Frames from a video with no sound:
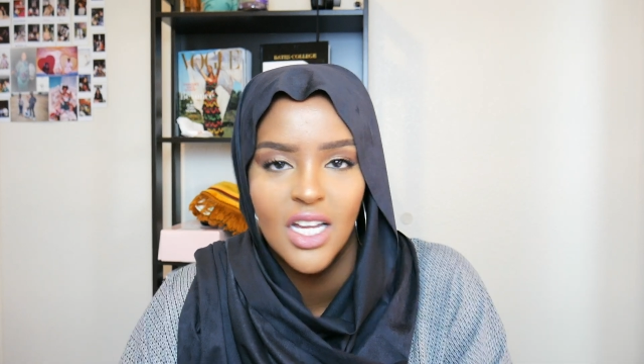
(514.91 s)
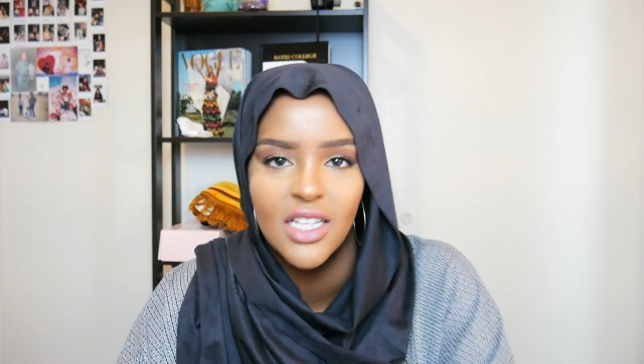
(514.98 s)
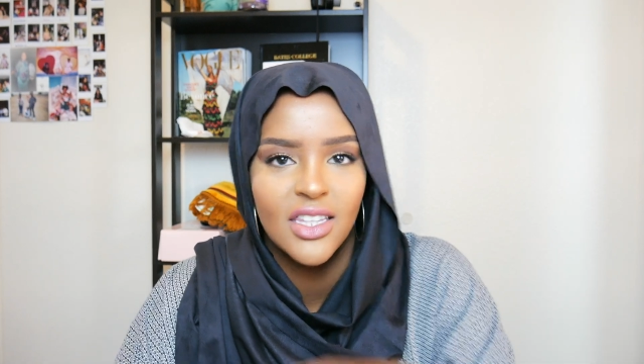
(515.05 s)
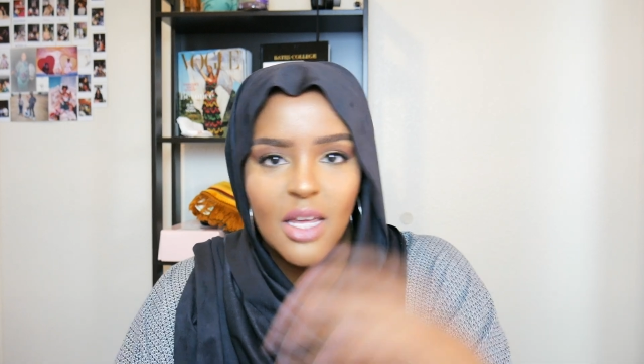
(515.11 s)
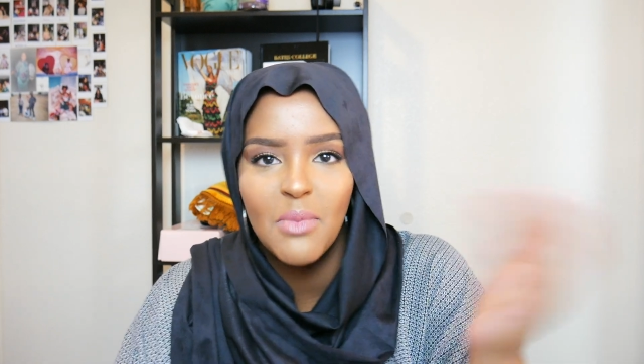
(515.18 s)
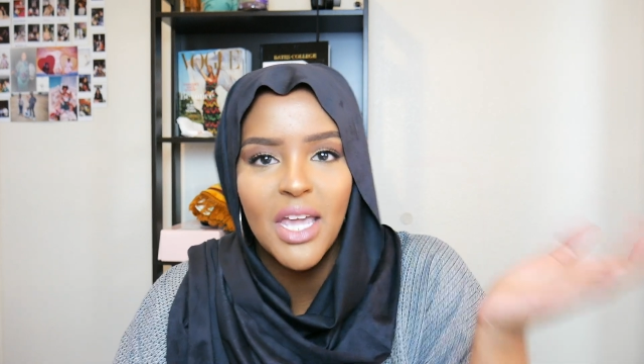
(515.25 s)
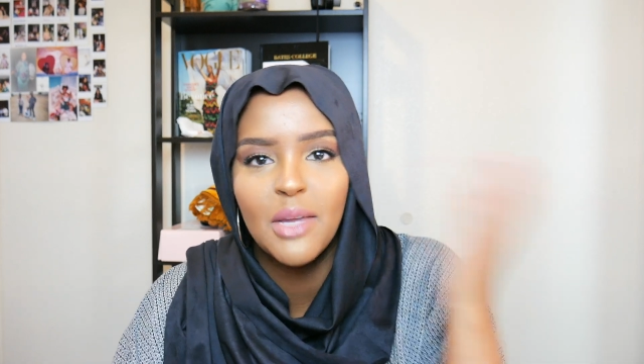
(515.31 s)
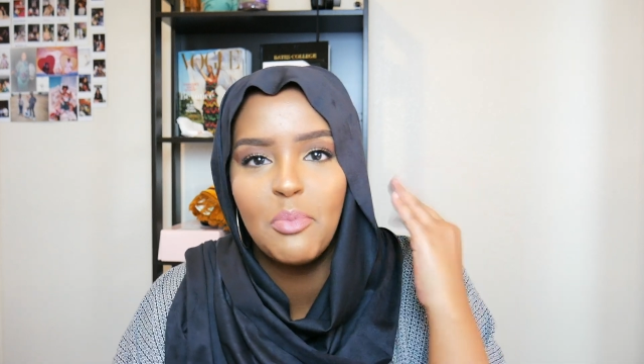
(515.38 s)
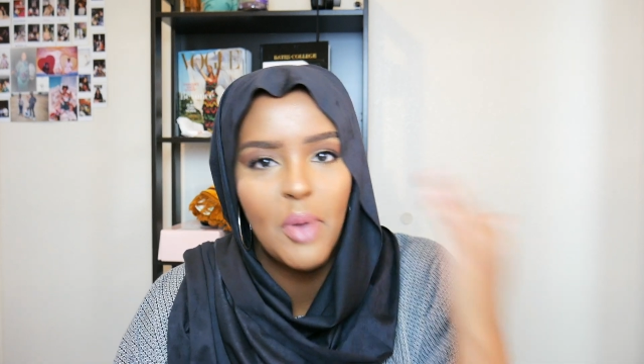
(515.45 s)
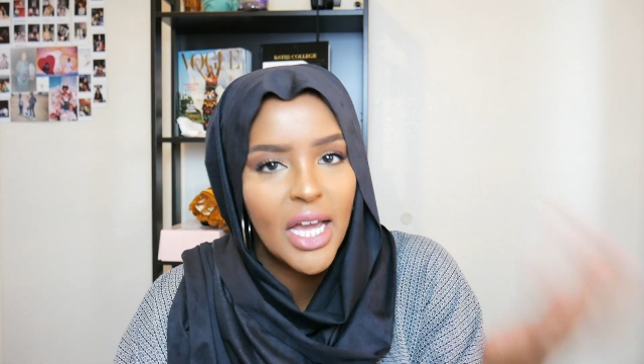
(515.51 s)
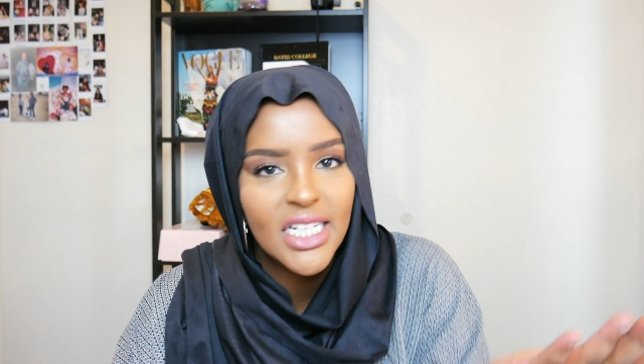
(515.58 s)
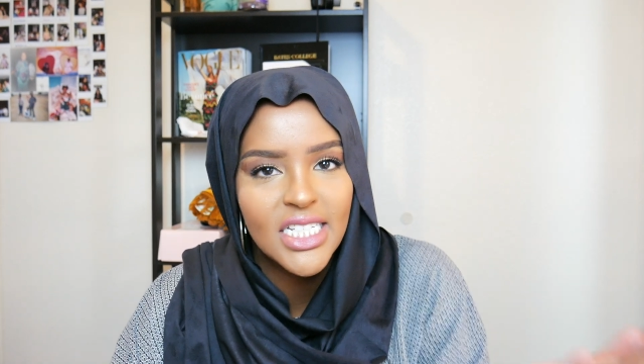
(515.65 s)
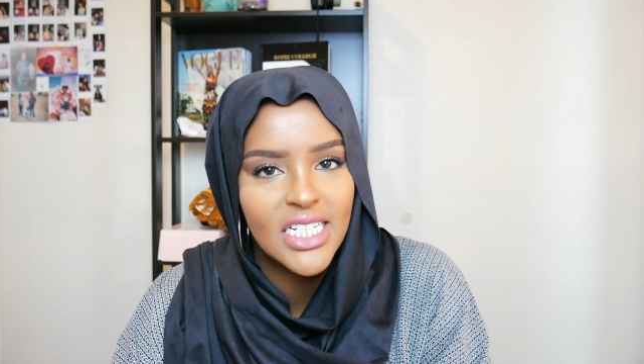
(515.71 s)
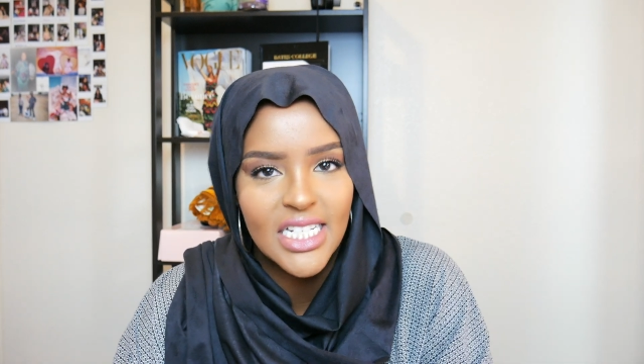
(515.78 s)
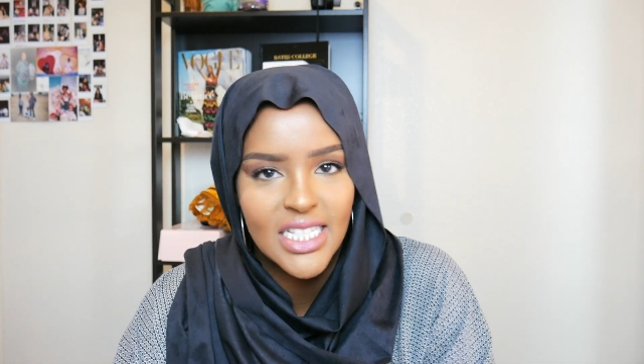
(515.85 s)
They make
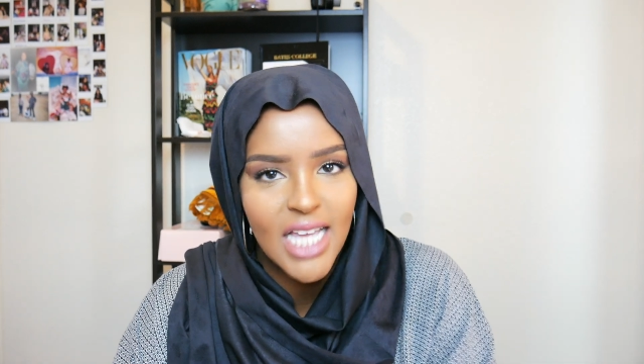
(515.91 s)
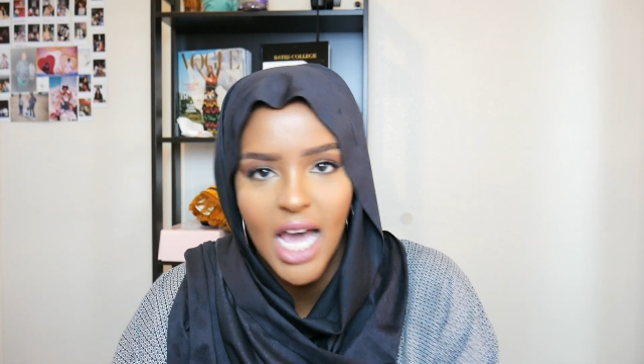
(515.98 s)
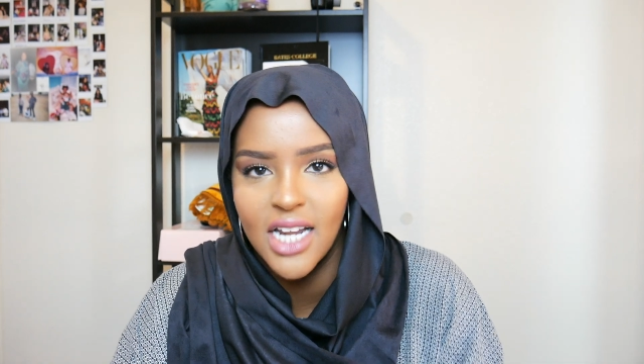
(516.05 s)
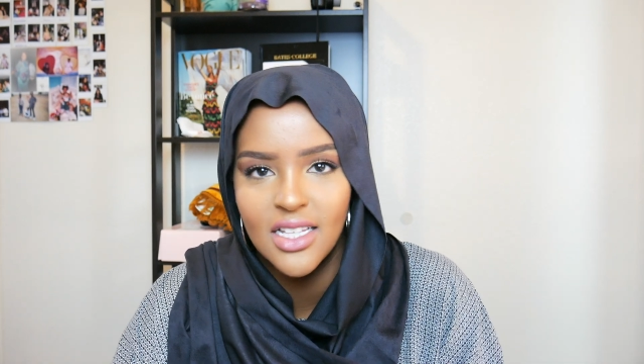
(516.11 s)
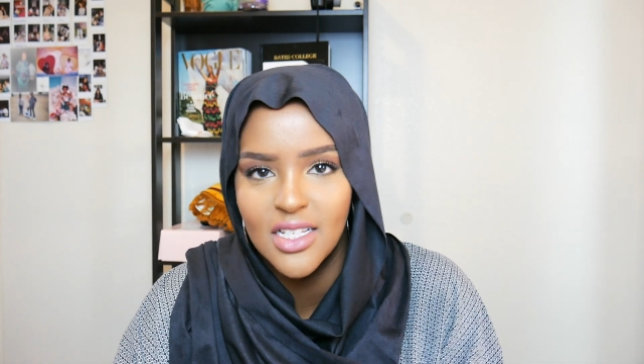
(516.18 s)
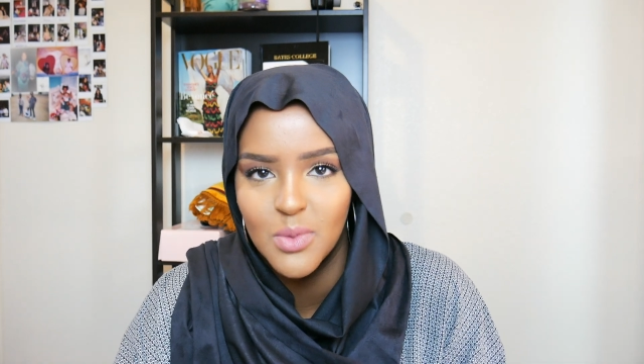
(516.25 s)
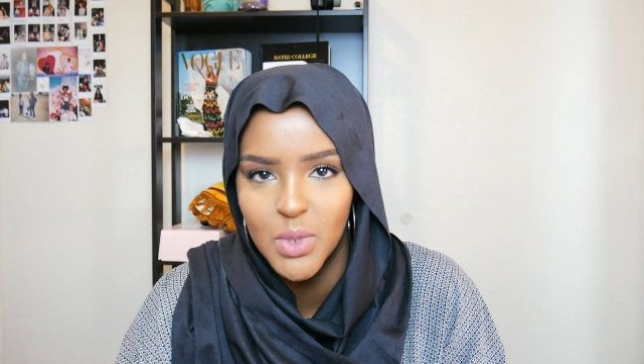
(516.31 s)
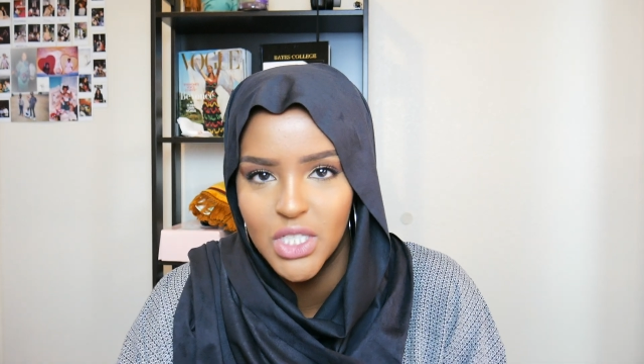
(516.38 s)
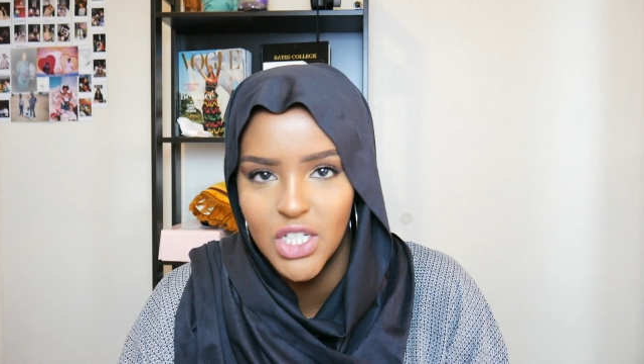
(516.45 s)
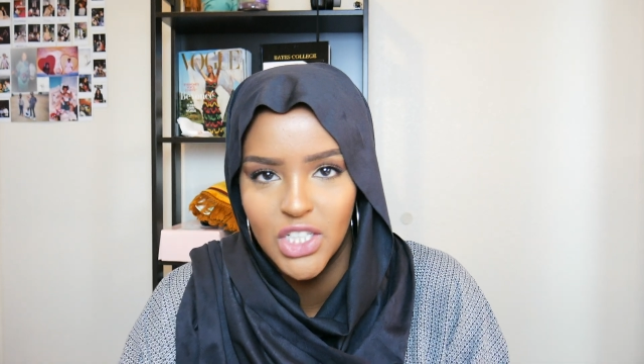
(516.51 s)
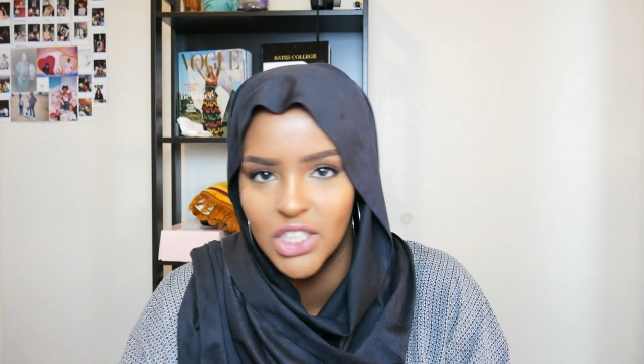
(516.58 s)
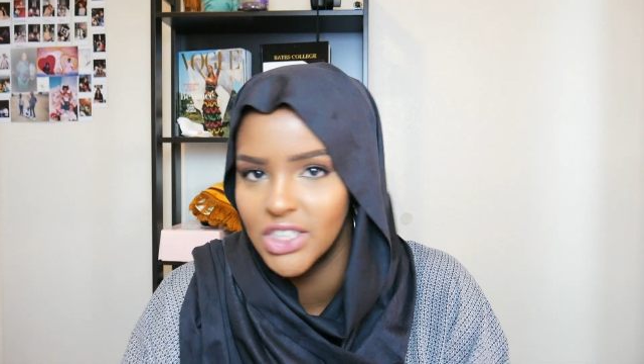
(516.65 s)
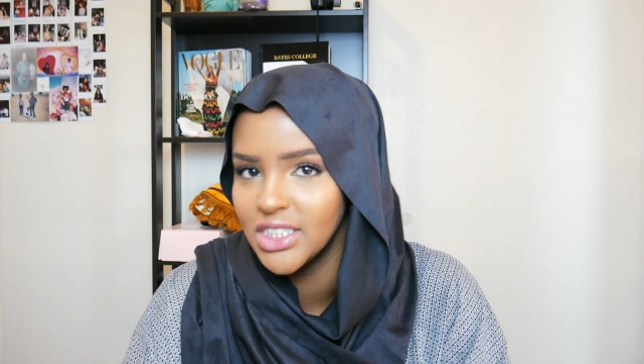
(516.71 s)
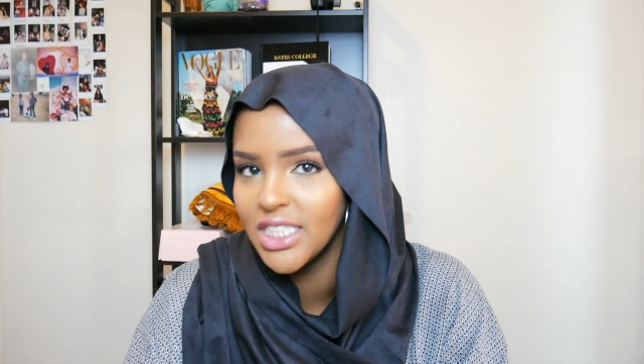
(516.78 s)
bed sheets out of this material.